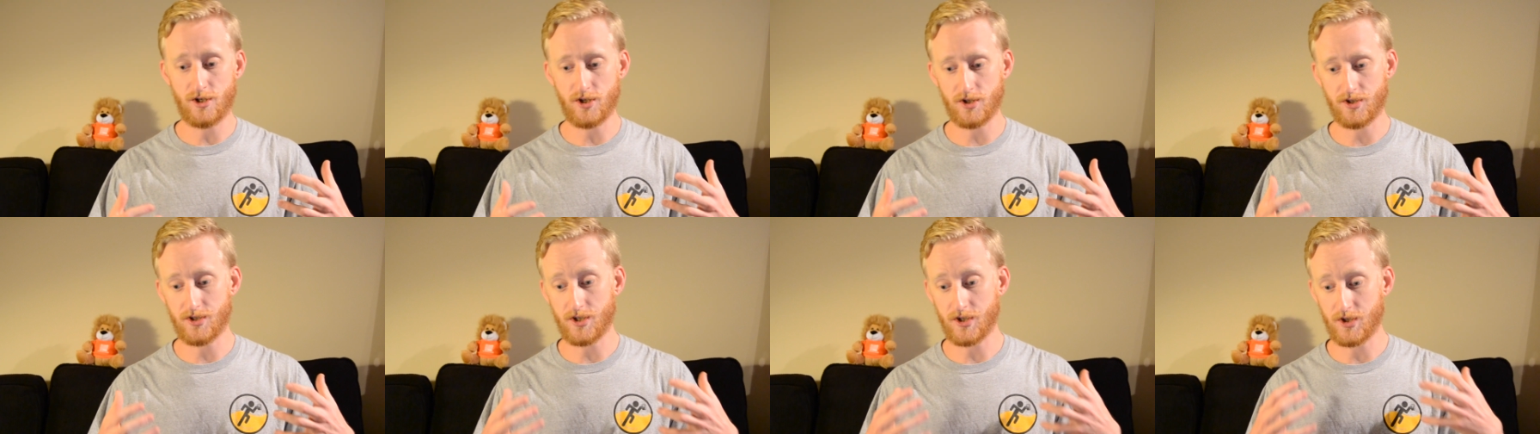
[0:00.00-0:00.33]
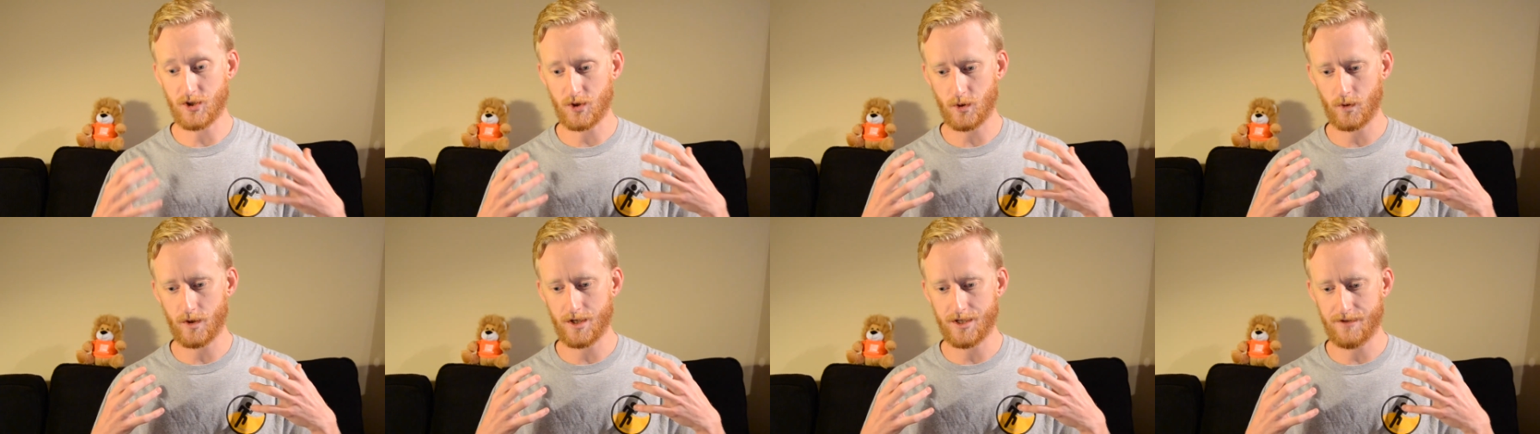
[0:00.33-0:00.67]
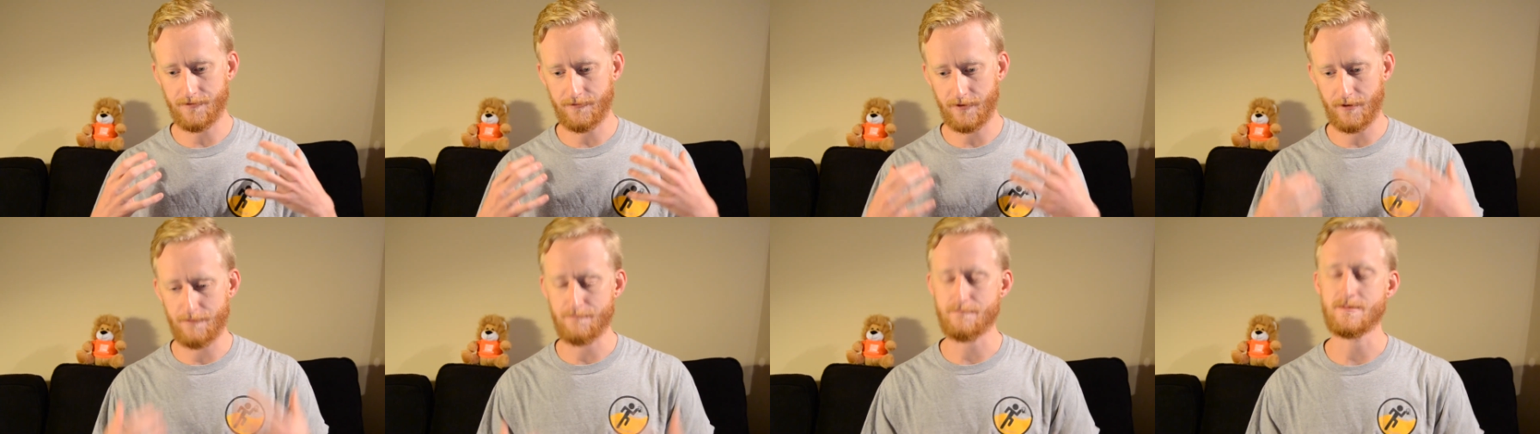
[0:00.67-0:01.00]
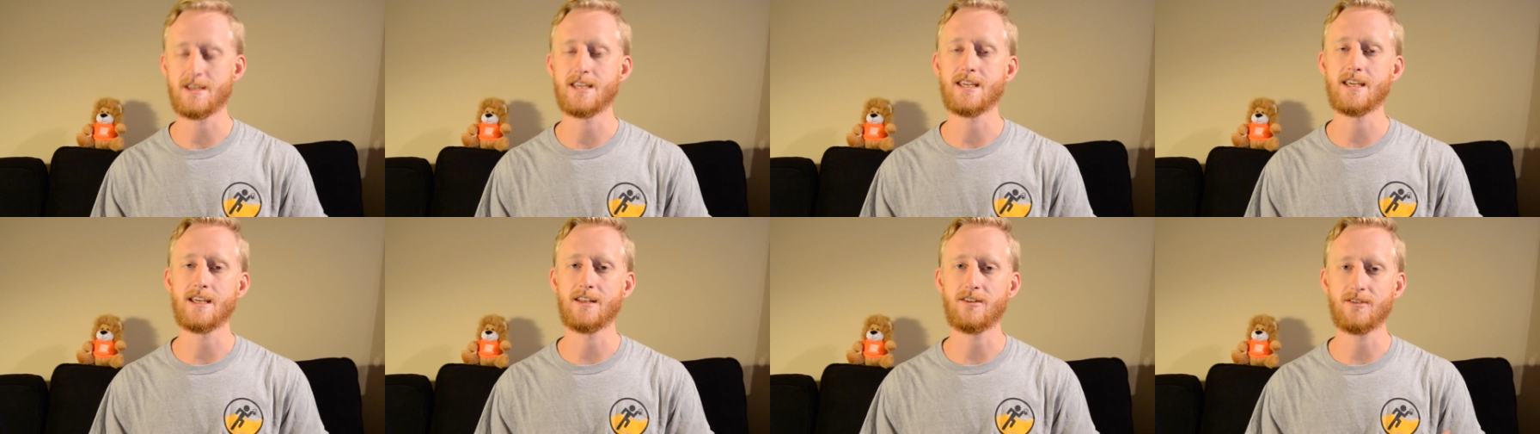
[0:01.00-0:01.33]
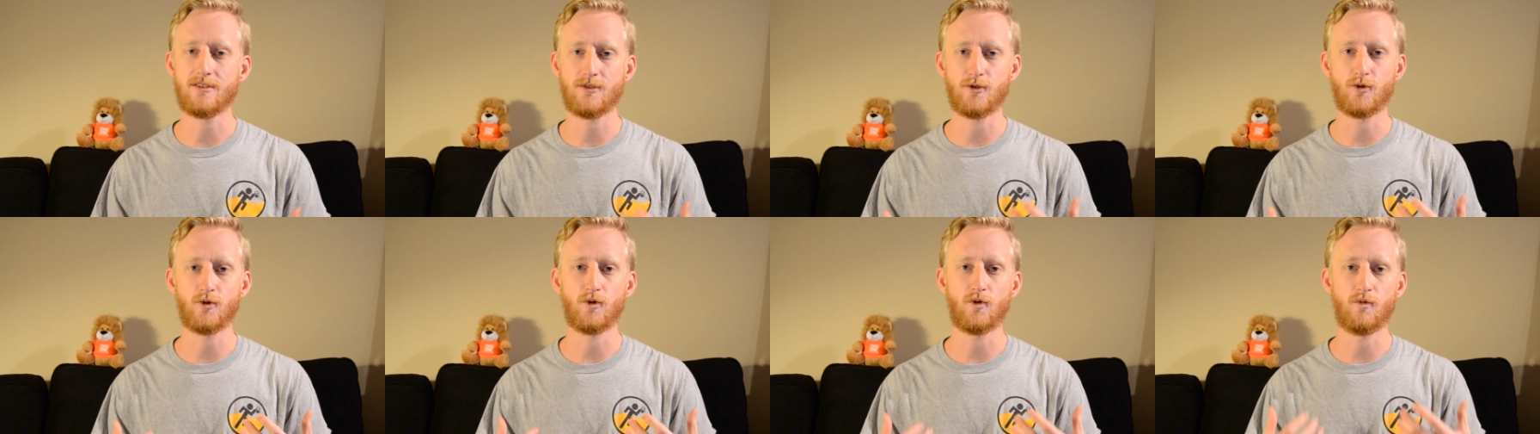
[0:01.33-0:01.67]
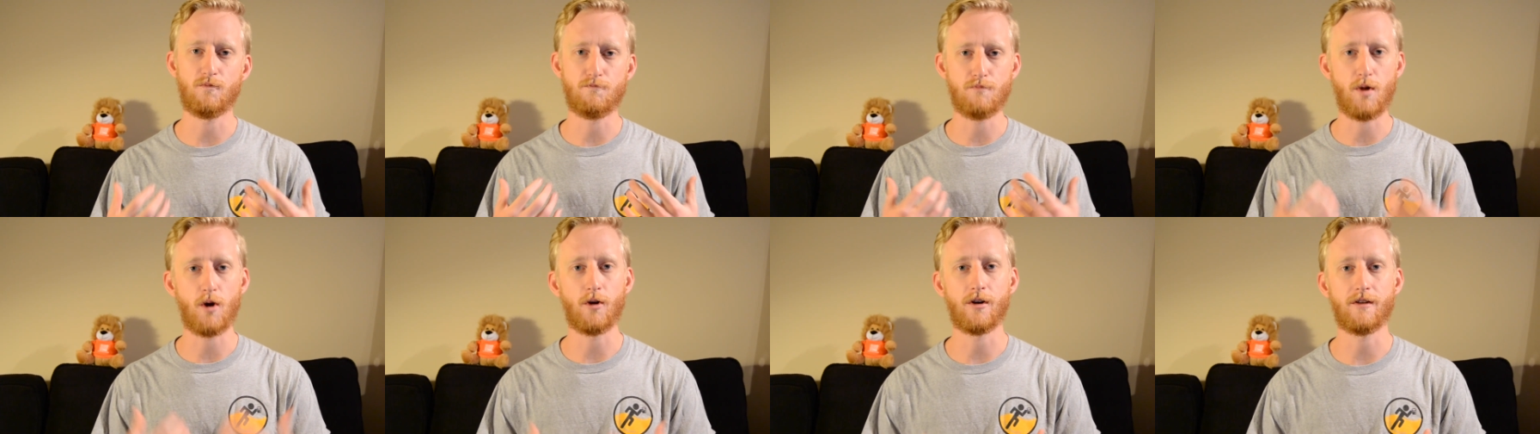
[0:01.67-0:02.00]
just a source for me to
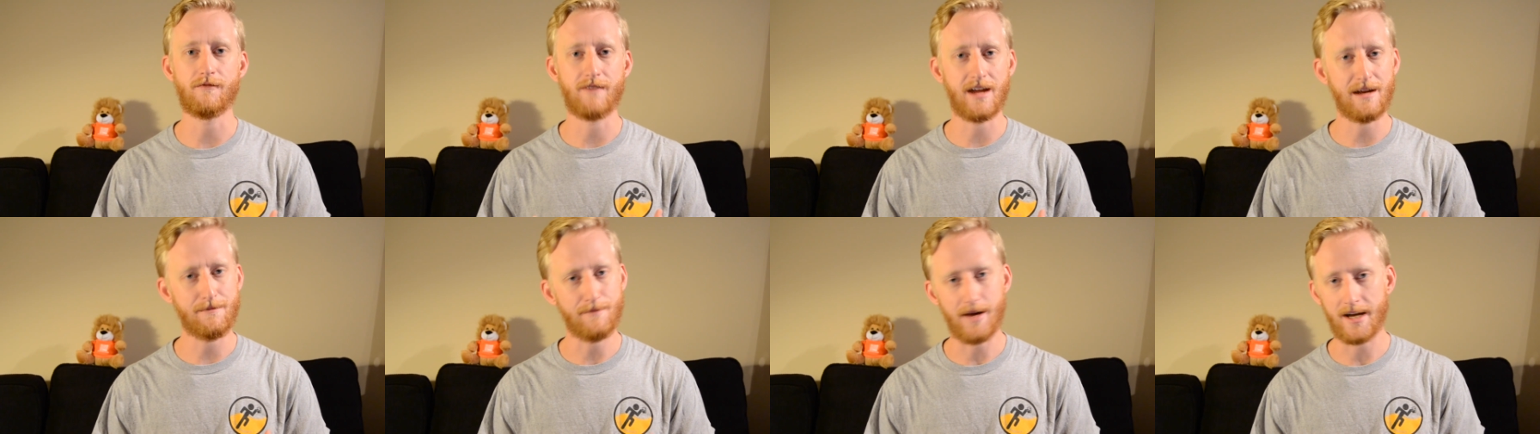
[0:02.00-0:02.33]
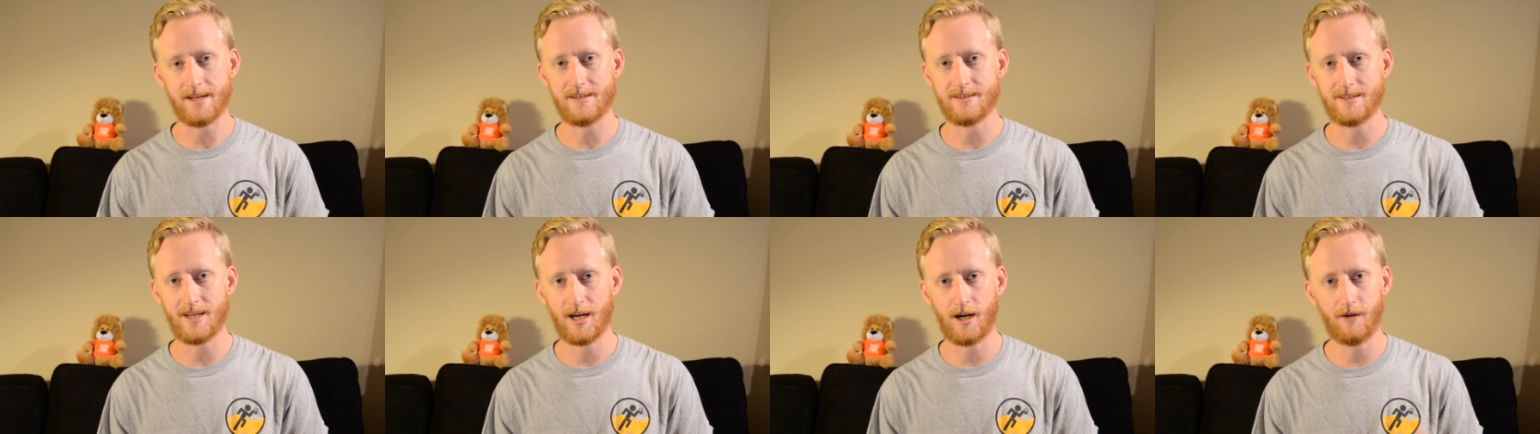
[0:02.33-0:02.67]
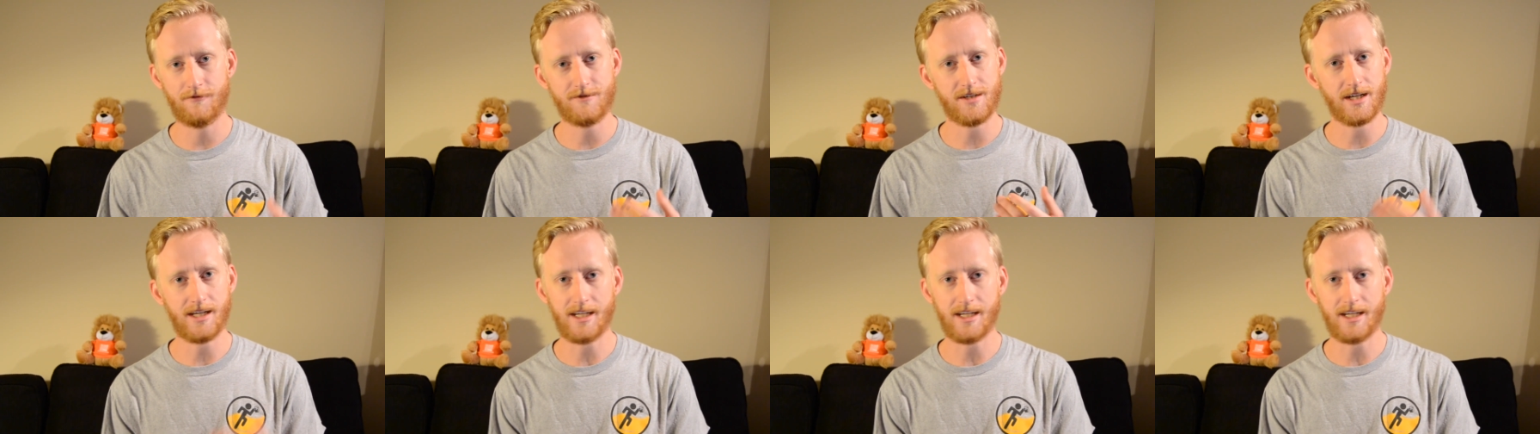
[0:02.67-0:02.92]
motivate myself,